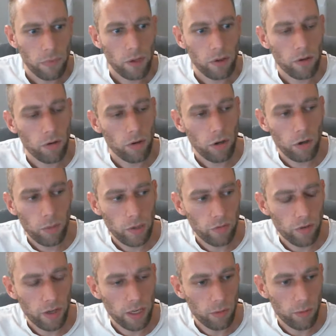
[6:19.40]
so it all went
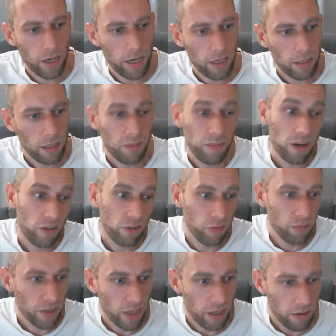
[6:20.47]
really well, apart
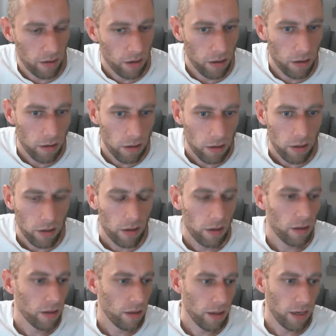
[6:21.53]
from the IR.
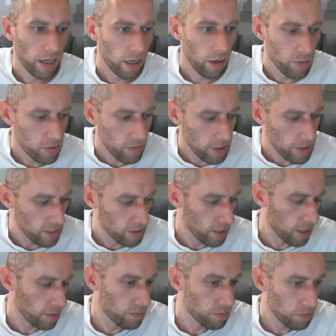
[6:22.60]
The IR was a waste of
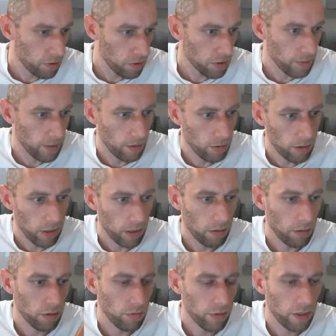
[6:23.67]
time, pulled them out, and
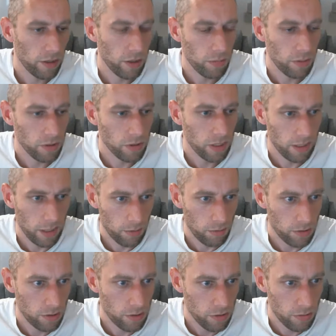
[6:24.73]
I'm going to redo the project now
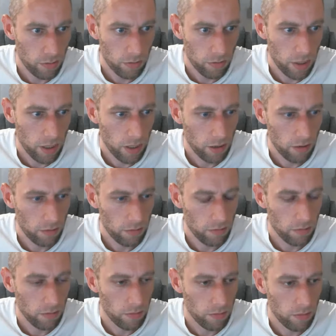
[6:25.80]
with 2
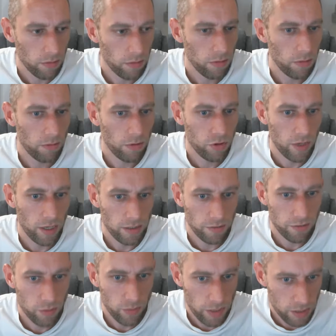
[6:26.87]

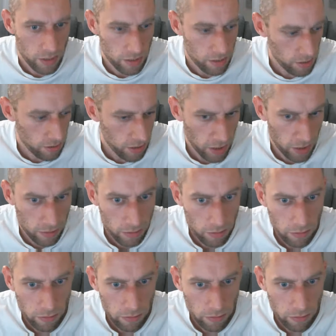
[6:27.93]
retractive switches instead.